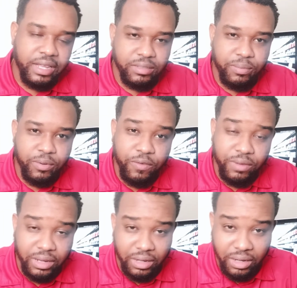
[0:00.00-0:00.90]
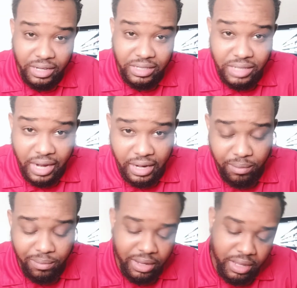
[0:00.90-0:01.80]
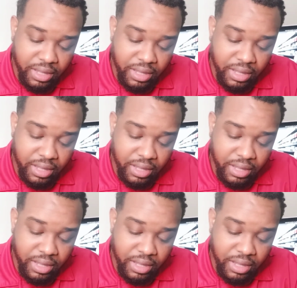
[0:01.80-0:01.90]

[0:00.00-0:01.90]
It's a perfect lunch item.